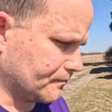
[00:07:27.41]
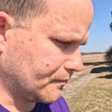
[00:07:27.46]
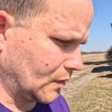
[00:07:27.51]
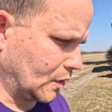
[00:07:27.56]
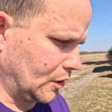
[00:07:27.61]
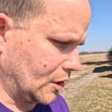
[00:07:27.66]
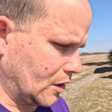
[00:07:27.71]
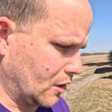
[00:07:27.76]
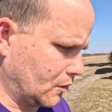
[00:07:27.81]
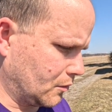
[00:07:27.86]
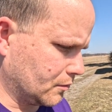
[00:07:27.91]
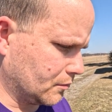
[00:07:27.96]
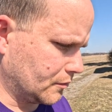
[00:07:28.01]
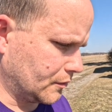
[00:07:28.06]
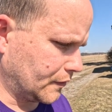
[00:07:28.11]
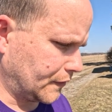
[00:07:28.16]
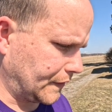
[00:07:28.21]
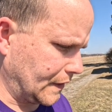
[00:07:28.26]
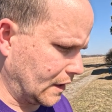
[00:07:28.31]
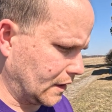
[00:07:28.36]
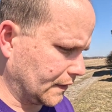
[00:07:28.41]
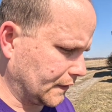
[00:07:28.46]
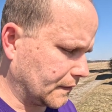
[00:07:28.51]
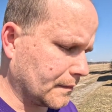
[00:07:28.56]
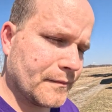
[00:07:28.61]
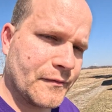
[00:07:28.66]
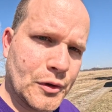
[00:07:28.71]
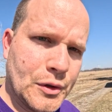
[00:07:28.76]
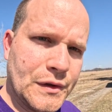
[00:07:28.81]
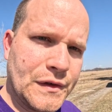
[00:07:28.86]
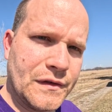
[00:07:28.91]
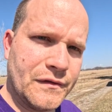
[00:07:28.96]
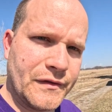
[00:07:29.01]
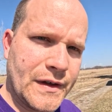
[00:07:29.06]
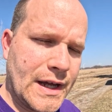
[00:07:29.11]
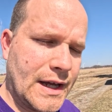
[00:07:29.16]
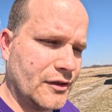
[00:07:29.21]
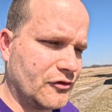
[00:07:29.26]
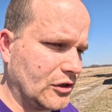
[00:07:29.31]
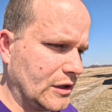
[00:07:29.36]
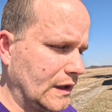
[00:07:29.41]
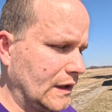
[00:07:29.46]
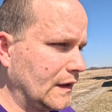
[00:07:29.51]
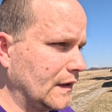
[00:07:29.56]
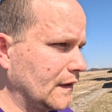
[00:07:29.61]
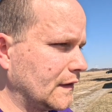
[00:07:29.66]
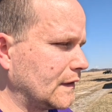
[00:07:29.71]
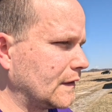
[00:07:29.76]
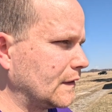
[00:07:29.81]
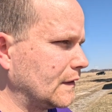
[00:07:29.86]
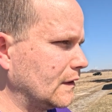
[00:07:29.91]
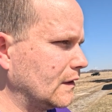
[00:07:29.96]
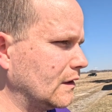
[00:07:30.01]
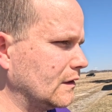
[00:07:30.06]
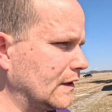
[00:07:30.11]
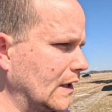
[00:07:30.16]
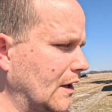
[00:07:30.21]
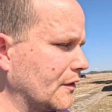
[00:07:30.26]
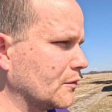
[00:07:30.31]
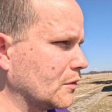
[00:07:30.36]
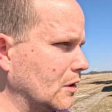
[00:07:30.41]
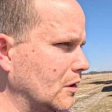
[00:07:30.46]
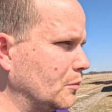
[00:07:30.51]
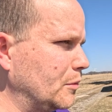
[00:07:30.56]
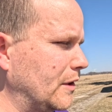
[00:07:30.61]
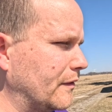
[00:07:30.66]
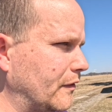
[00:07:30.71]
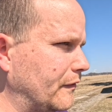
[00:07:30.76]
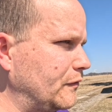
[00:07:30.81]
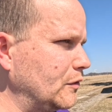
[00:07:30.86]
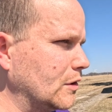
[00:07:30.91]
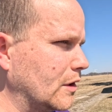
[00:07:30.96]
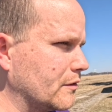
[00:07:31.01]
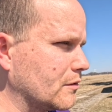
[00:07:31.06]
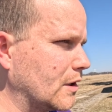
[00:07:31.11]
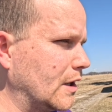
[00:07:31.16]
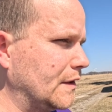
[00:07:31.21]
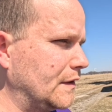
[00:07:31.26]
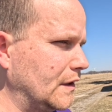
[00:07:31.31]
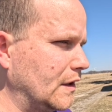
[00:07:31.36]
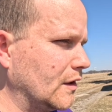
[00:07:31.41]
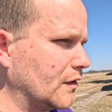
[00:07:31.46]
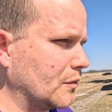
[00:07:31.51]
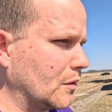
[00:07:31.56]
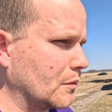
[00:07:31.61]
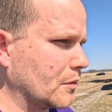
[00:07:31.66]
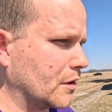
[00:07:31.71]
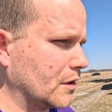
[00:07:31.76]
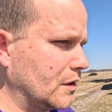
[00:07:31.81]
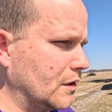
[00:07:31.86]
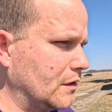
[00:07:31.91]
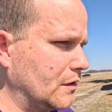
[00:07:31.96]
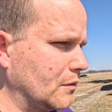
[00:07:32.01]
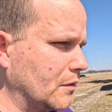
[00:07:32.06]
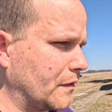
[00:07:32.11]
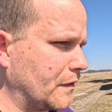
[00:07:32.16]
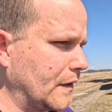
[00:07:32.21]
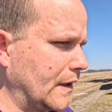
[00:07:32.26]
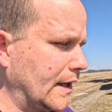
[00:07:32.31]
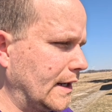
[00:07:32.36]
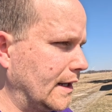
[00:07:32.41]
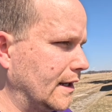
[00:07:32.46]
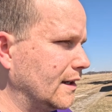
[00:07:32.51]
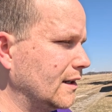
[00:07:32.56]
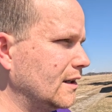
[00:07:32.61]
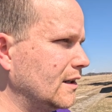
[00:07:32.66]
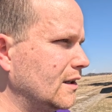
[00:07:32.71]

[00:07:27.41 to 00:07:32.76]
You know, selling some fruits and veggies. Down the road we have a few other ideas what we're going to do with that.